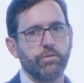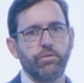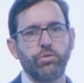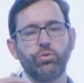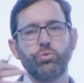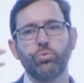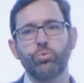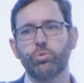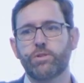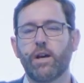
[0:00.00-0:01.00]

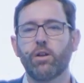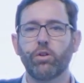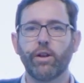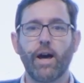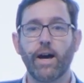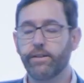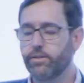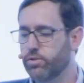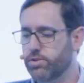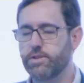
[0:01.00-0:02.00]
you sell
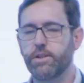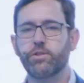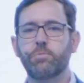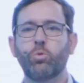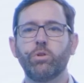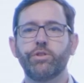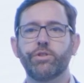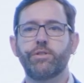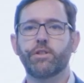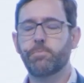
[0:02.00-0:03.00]
online, you just need a small
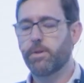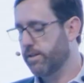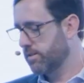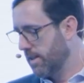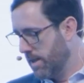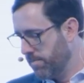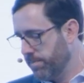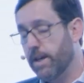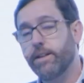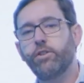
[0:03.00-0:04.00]
logistics place.
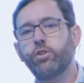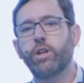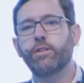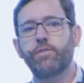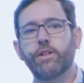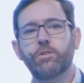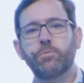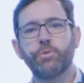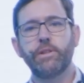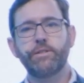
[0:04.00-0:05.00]
And then you get
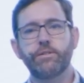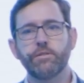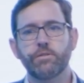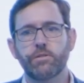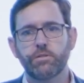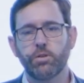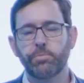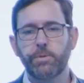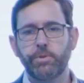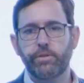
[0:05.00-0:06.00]
flexible leases, so
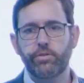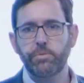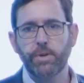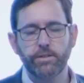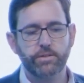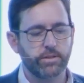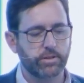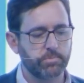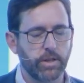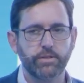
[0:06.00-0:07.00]
maybe 3 months,
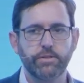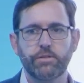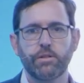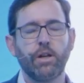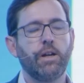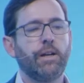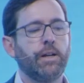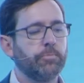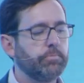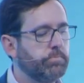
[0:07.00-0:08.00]
6 months.
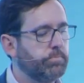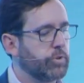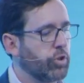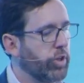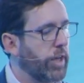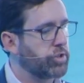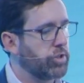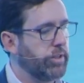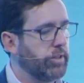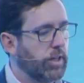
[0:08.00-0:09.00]
So
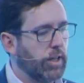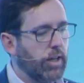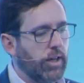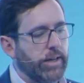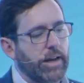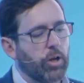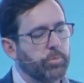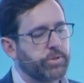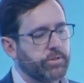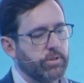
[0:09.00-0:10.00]
it
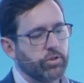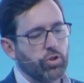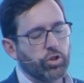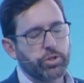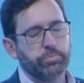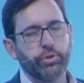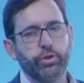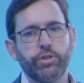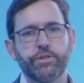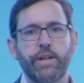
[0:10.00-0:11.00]
helps
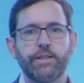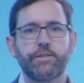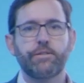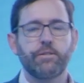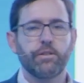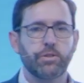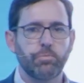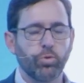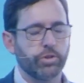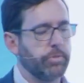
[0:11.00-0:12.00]
entrepreneurs and
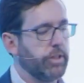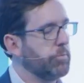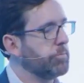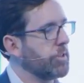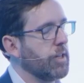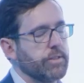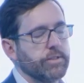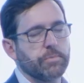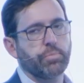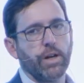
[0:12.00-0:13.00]
small to medium-sized
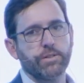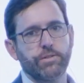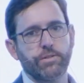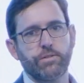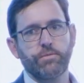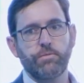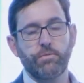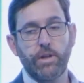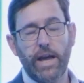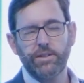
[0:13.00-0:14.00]
enterprises
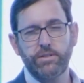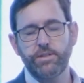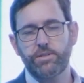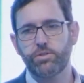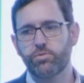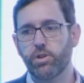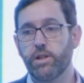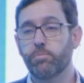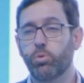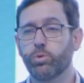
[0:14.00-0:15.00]
access this
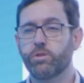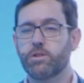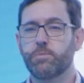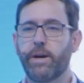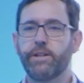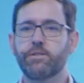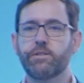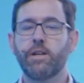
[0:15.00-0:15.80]
really important space.